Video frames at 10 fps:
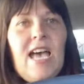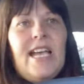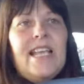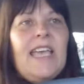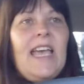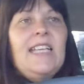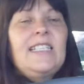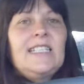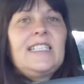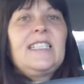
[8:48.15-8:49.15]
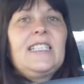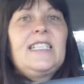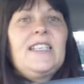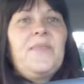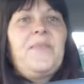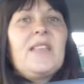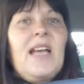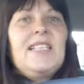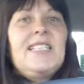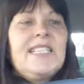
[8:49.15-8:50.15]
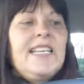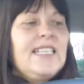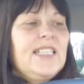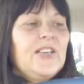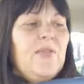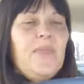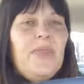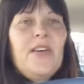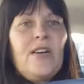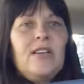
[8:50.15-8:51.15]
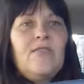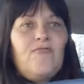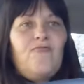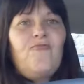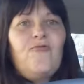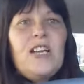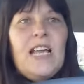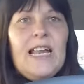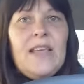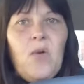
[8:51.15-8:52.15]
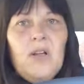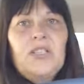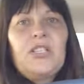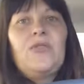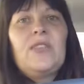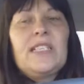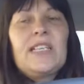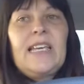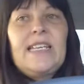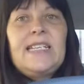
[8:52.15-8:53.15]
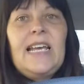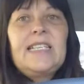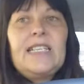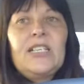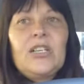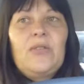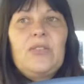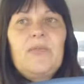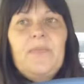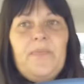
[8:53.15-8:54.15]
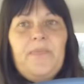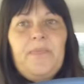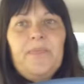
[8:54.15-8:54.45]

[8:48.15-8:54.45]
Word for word: against a system that really wants you to stay indebted to them.